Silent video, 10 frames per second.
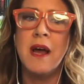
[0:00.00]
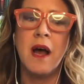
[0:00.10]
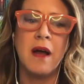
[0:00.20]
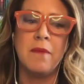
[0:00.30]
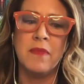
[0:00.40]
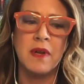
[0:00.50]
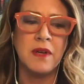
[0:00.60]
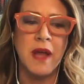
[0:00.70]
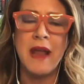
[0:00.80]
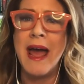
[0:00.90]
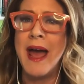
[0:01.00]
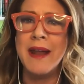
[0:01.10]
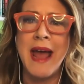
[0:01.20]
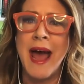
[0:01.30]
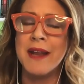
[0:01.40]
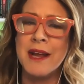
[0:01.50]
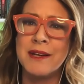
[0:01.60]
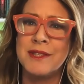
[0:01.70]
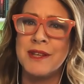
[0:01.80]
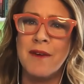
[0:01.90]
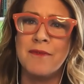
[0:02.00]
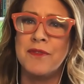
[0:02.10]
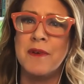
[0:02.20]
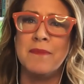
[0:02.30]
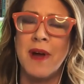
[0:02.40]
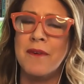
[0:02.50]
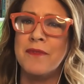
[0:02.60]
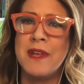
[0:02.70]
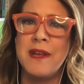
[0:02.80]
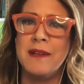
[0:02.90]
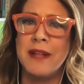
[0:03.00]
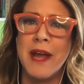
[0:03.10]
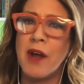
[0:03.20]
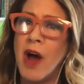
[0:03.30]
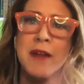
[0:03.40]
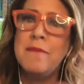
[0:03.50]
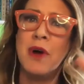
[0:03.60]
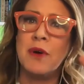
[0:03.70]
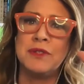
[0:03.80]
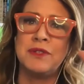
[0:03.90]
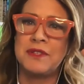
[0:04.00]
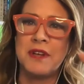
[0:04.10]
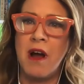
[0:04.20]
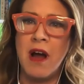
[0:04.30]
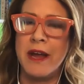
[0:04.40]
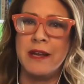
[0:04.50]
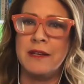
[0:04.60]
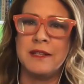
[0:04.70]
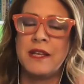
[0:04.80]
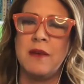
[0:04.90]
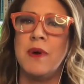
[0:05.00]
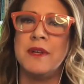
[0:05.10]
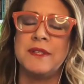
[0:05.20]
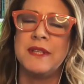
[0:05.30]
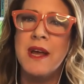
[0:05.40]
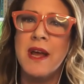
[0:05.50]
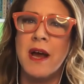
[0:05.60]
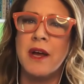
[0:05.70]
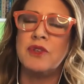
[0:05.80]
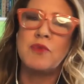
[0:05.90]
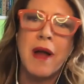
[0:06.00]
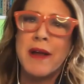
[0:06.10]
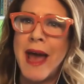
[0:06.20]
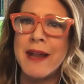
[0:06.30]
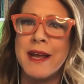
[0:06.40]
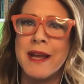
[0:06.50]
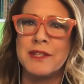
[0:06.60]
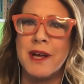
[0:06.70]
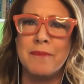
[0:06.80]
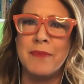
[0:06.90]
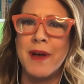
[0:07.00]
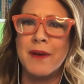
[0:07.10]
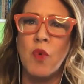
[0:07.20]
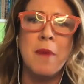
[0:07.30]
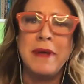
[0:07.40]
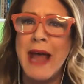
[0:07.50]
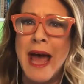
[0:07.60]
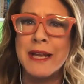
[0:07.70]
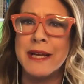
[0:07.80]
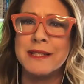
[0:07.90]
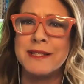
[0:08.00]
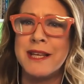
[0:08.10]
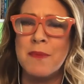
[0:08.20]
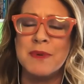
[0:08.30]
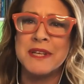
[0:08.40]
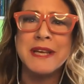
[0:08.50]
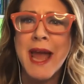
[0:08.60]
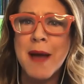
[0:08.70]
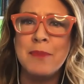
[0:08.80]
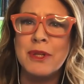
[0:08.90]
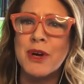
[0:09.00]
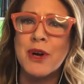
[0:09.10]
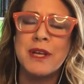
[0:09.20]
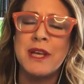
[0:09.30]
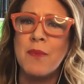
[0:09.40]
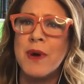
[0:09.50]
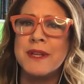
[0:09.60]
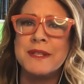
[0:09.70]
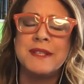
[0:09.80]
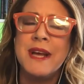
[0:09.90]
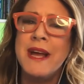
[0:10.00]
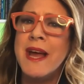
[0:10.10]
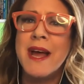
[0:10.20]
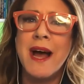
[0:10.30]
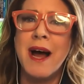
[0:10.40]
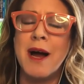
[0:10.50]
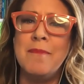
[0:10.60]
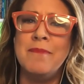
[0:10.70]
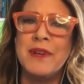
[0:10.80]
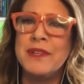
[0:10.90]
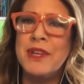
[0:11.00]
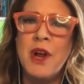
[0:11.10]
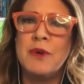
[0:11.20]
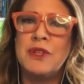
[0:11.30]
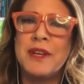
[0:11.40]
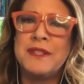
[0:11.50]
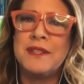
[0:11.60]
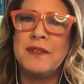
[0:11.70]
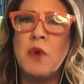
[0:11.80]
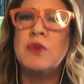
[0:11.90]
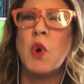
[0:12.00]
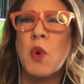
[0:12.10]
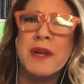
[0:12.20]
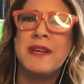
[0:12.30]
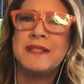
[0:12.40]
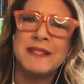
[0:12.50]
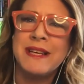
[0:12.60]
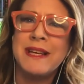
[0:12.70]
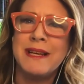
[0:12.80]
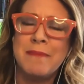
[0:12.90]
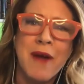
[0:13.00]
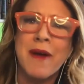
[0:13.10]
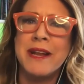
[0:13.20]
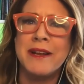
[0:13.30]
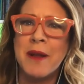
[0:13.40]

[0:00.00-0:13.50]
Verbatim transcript: um, an an addict of the of the like utmost kind. He mm. was a drug addict, a, a, woman addict. He was a gambler. He was, um, you know, just notoriously married and